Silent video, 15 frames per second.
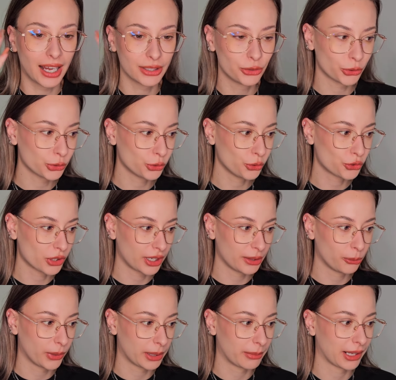I don't usually
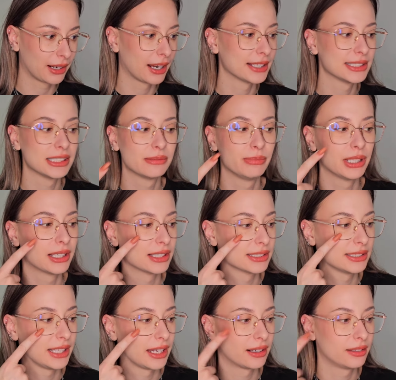wear my glasses because
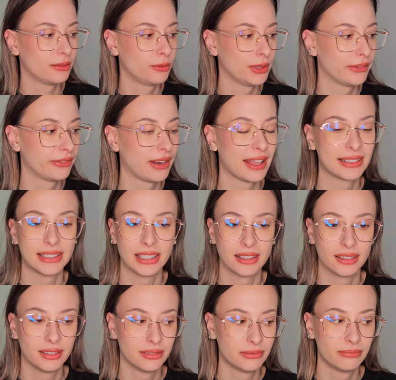they are
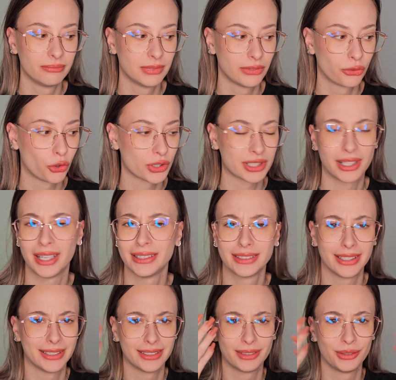reflecting, of course,
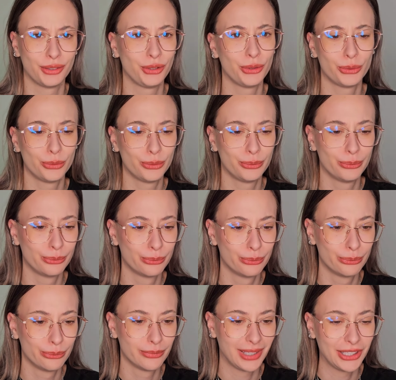light, and you
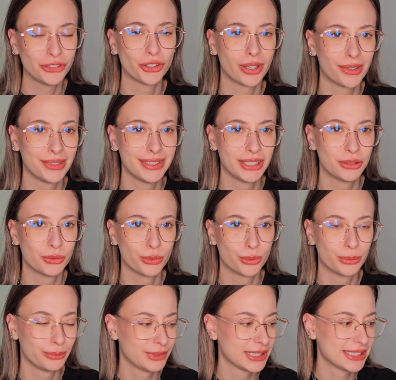in general need
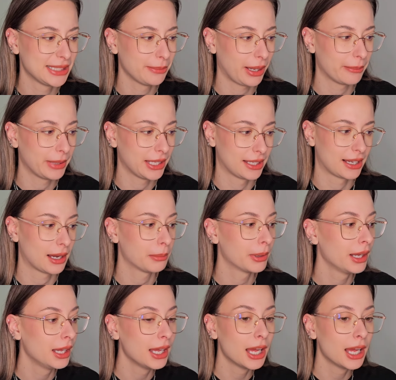to see my makeup.